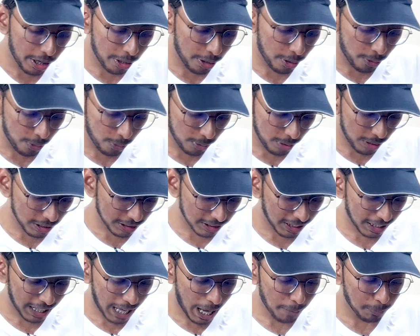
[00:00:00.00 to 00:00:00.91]
goodness,
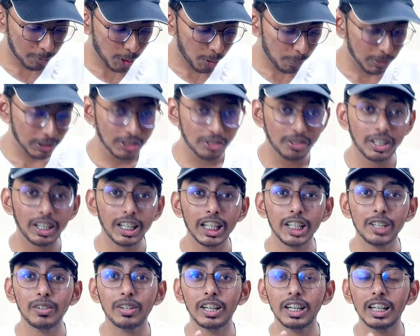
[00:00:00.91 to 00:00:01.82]
the laptop is
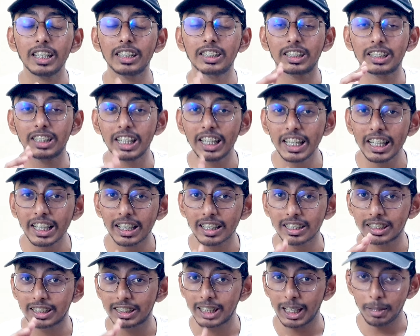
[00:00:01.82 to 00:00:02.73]
really sleek
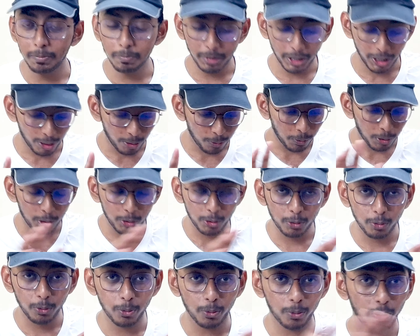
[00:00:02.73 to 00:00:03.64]
and slim, but I don't want
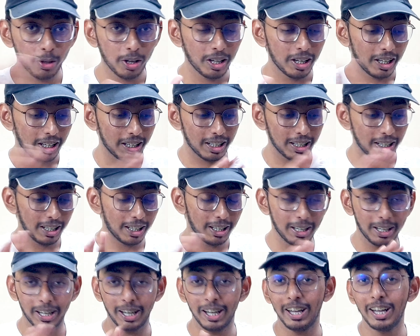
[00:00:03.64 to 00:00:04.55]
to
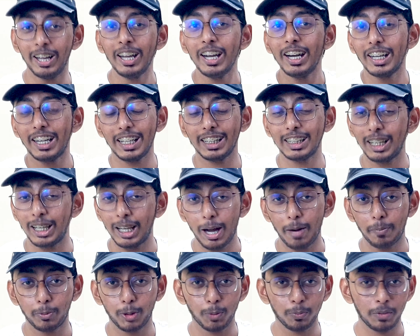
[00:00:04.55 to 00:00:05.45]
take the
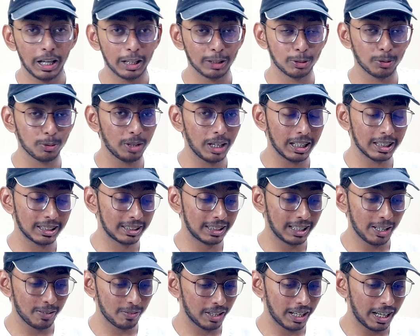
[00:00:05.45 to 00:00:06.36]
laptop as soon as
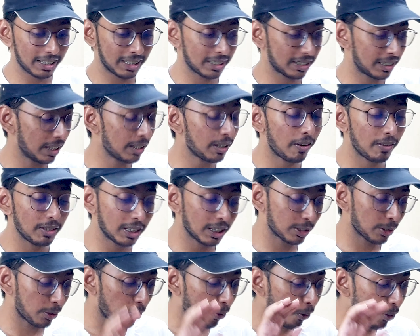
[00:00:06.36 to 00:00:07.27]
ever like the thing. I'll
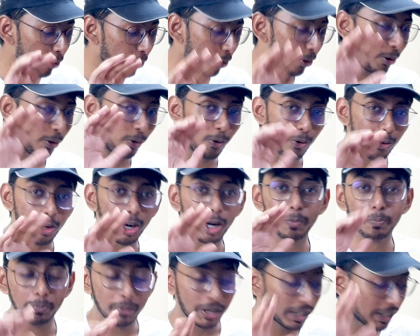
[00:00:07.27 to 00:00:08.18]
just hold on
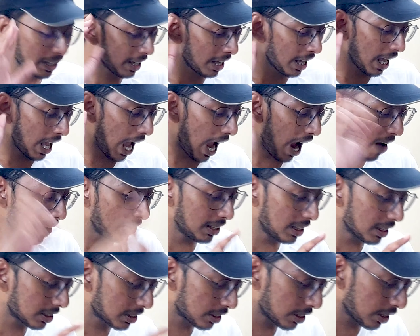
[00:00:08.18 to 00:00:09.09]
a bit. I'll
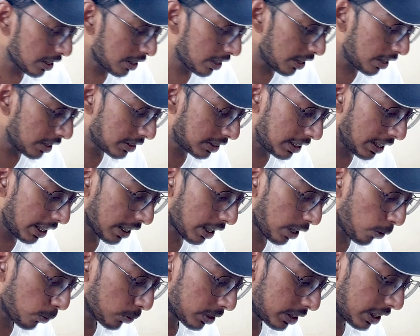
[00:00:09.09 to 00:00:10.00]
just
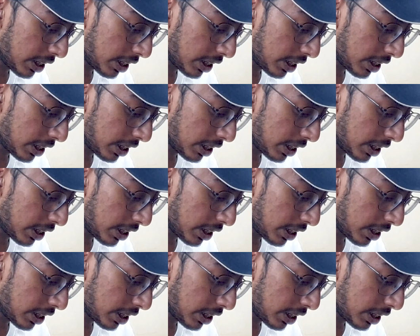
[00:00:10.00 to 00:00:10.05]
take out